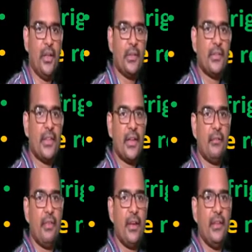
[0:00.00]
the
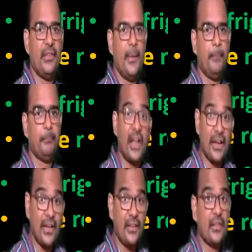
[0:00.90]
second one is a
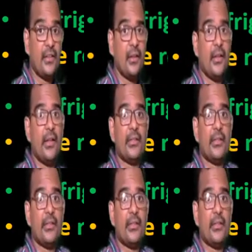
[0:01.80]
condenser,